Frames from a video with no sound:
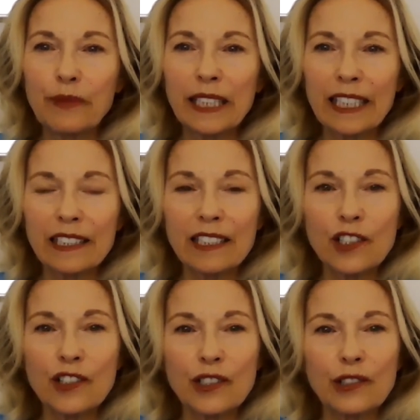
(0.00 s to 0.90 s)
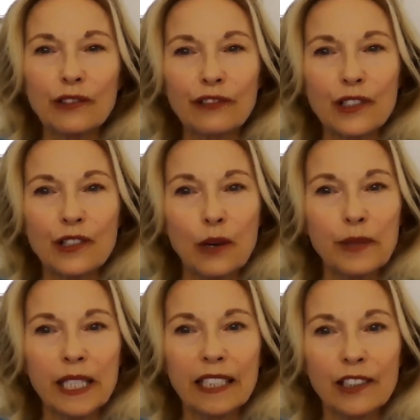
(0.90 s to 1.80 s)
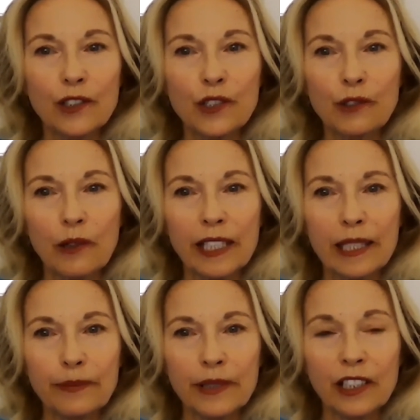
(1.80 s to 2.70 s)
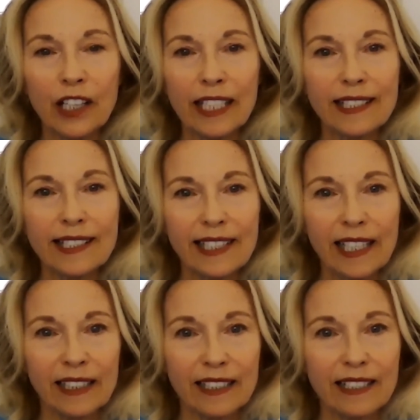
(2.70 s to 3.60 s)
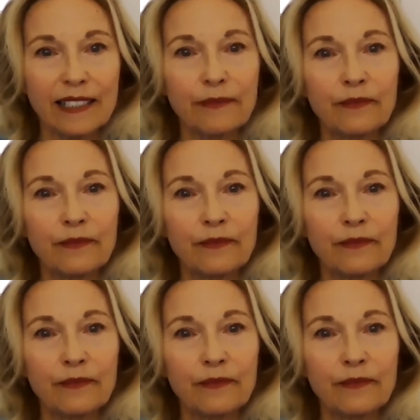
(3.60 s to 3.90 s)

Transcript: been conditioned to for so many years growing up in the United States.